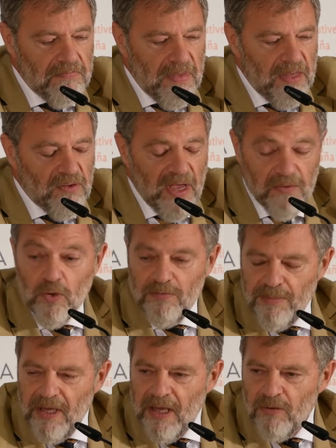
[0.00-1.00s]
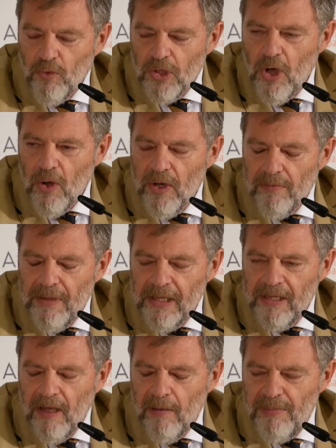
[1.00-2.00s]
it would go a
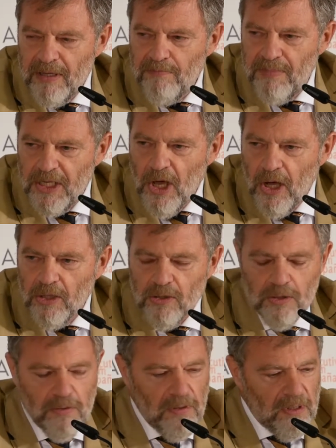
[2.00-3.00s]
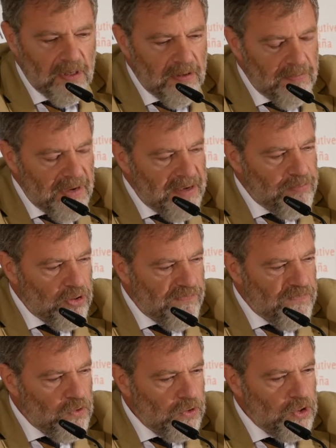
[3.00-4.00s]
bit beyond my
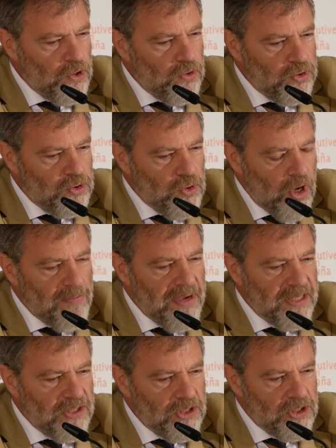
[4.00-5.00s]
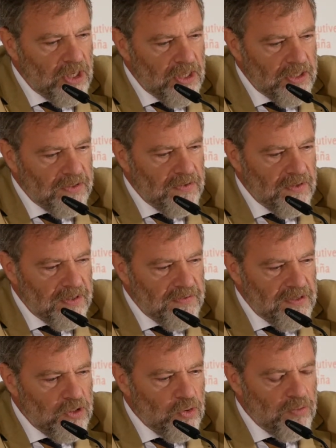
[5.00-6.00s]
portfolio to comment on
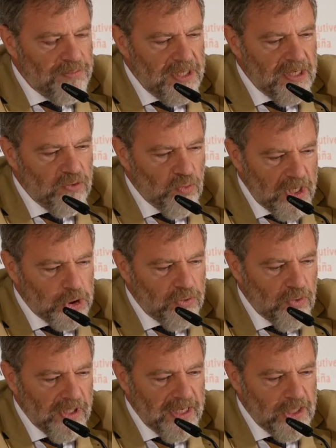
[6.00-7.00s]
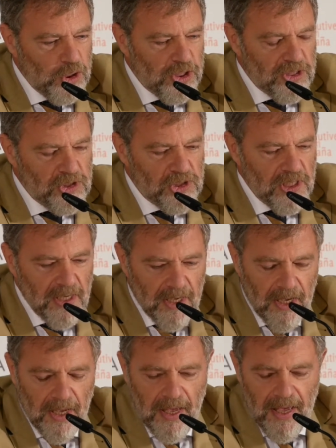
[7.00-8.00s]
the European-Russian relations.
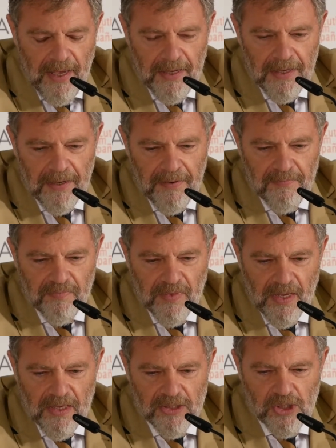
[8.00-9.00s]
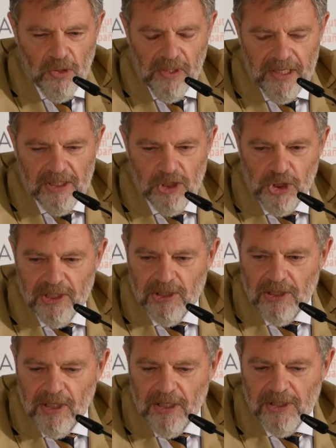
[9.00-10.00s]
So let's
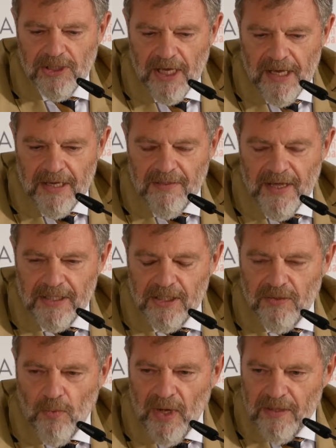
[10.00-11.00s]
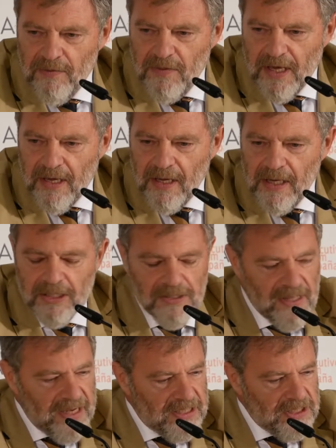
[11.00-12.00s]
just say that one thing is
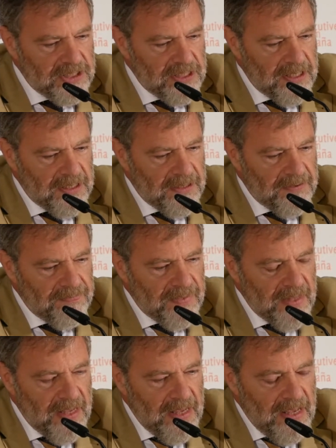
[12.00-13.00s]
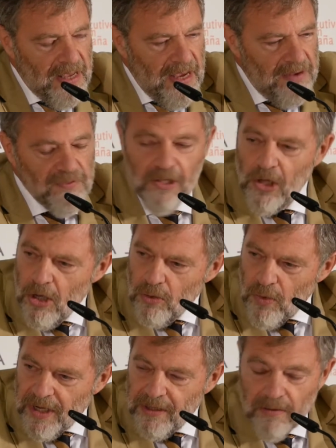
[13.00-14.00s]
that in the long
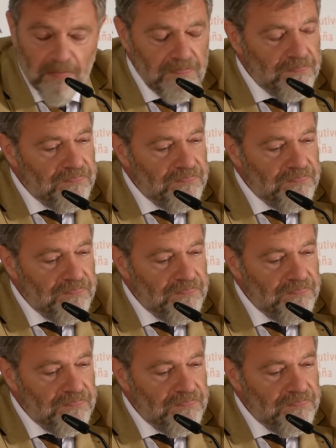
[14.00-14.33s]
run,